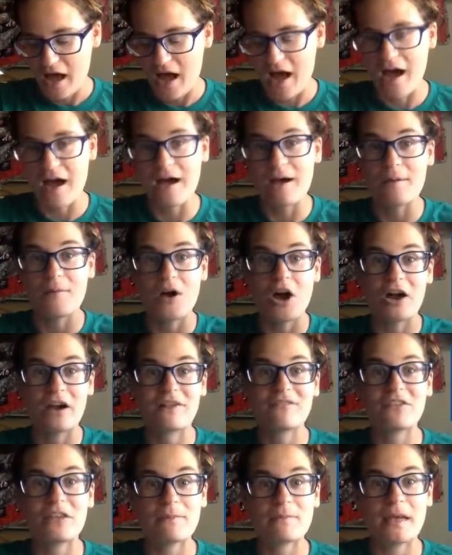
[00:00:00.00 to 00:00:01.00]

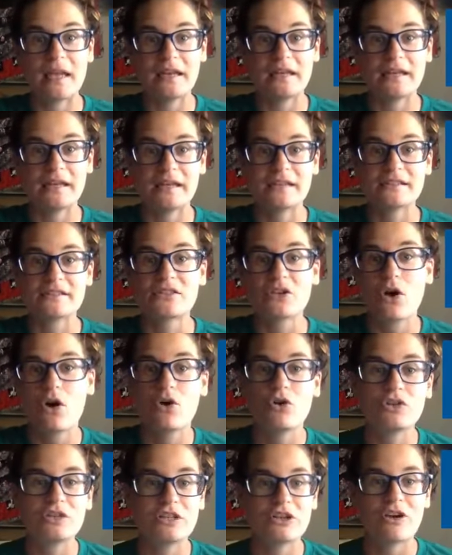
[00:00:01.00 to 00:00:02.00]
RV maintenance,
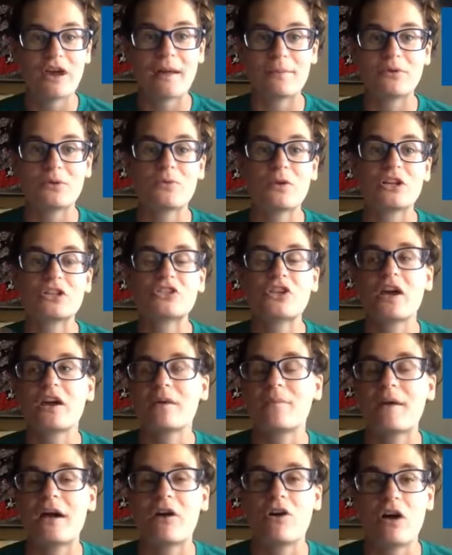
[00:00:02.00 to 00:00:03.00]
holy crap, you want to talk
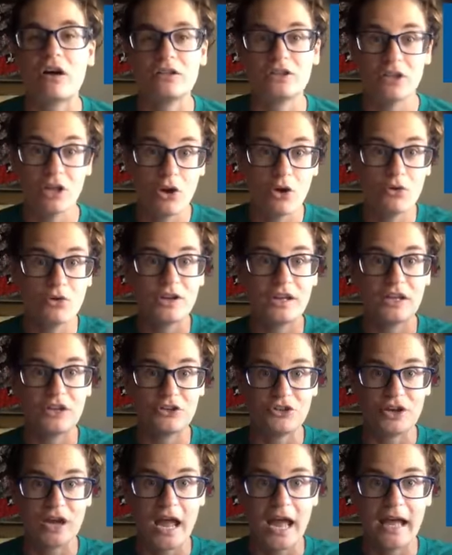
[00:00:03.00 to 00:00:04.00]
about a load in
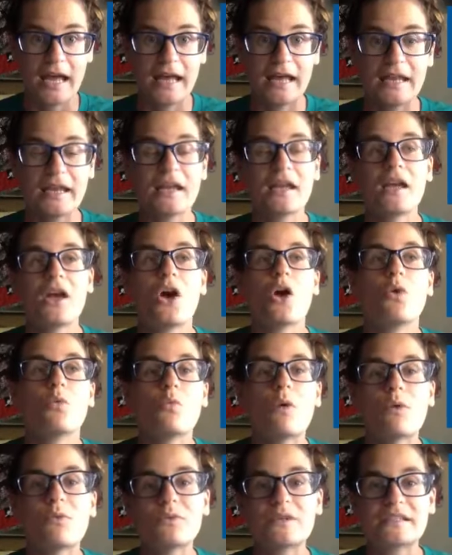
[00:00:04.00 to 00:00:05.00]
your head?
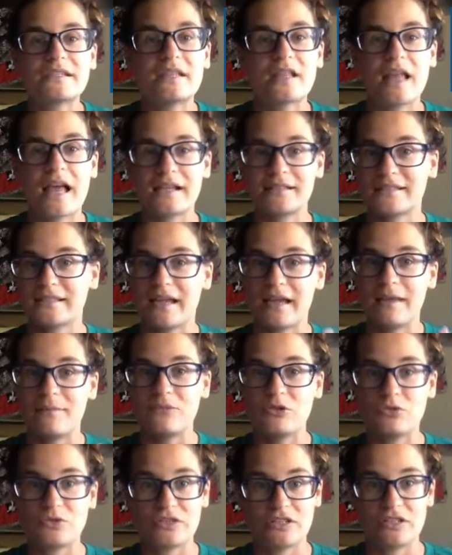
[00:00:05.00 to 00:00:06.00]
When was the last time
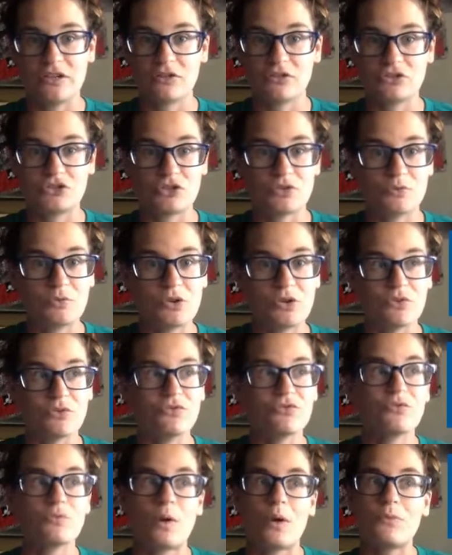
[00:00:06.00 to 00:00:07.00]
you sealed your
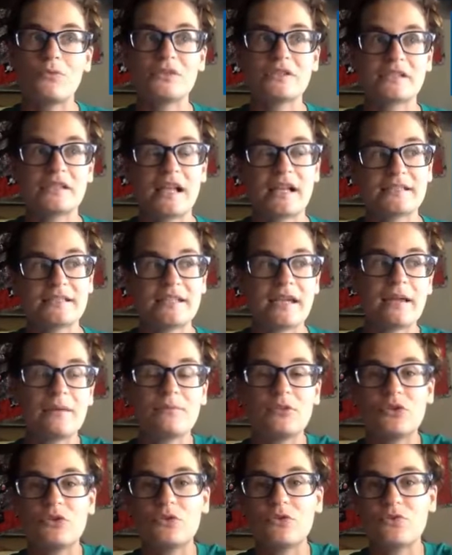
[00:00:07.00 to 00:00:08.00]
roof? When was the last time
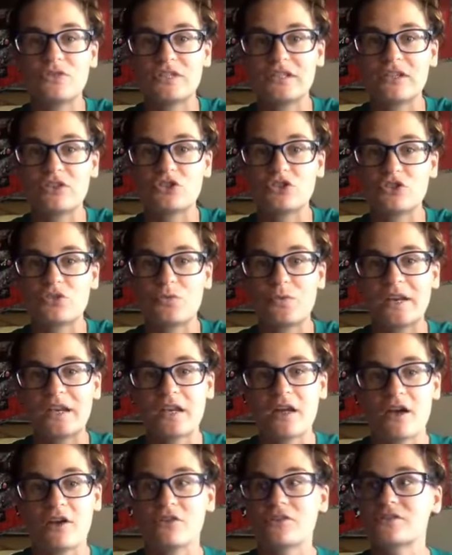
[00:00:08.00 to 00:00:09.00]
you sealed your
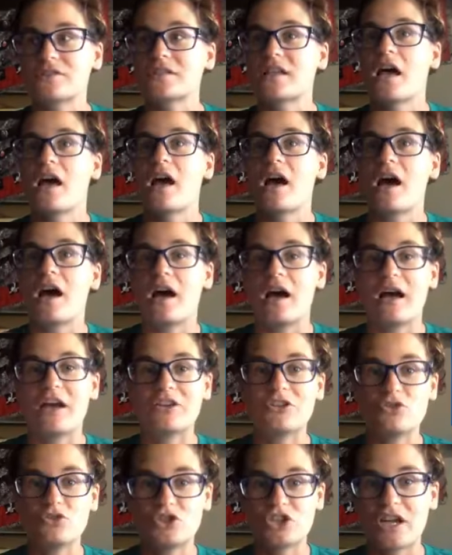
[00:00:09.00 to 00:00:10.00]
windows?
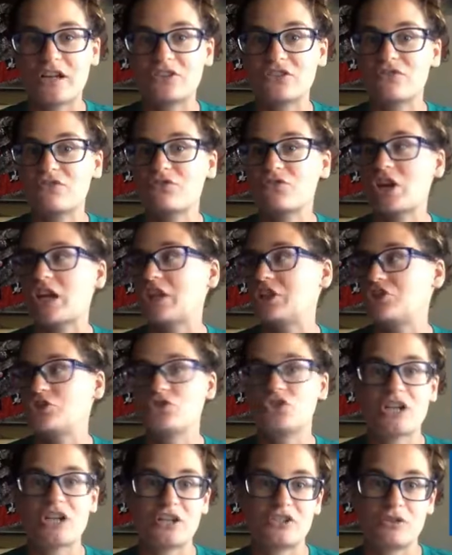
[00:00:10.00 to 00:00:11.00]
You checked your fridge, you
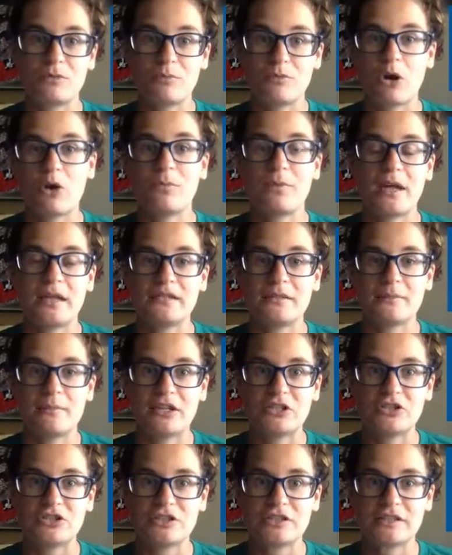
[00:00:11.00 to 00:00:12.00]
checked your propane to
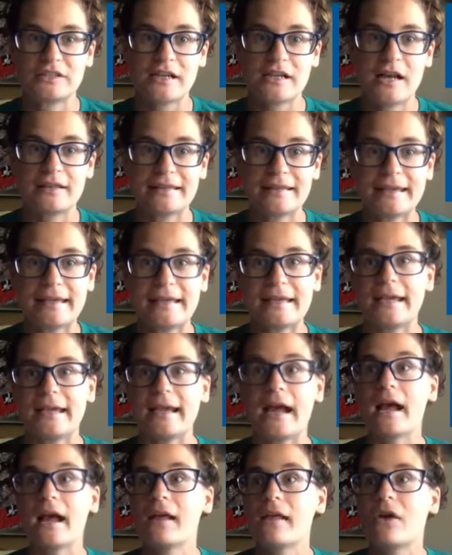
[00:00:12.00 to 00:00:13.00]
make sure it's not
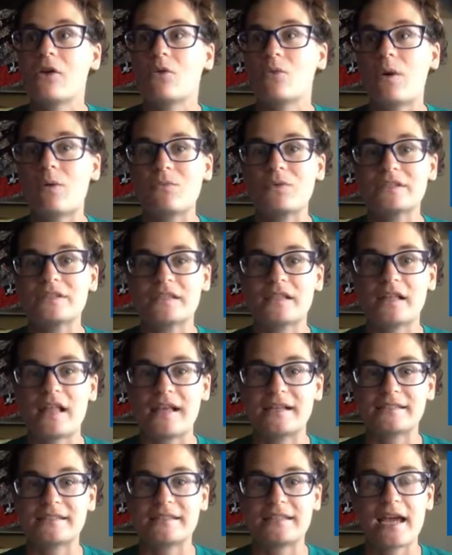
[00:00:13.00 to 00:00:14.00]
leaking. When was the
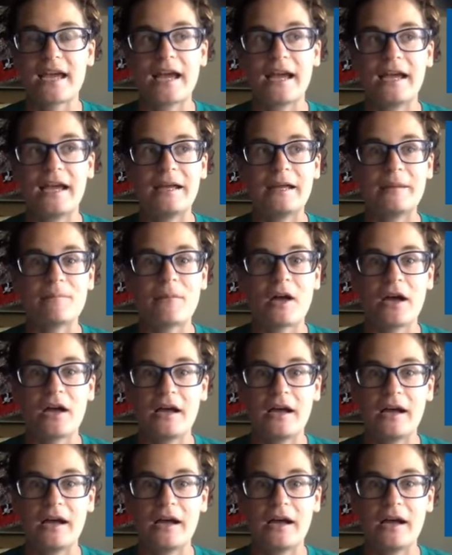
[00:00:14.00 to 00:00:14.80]
last time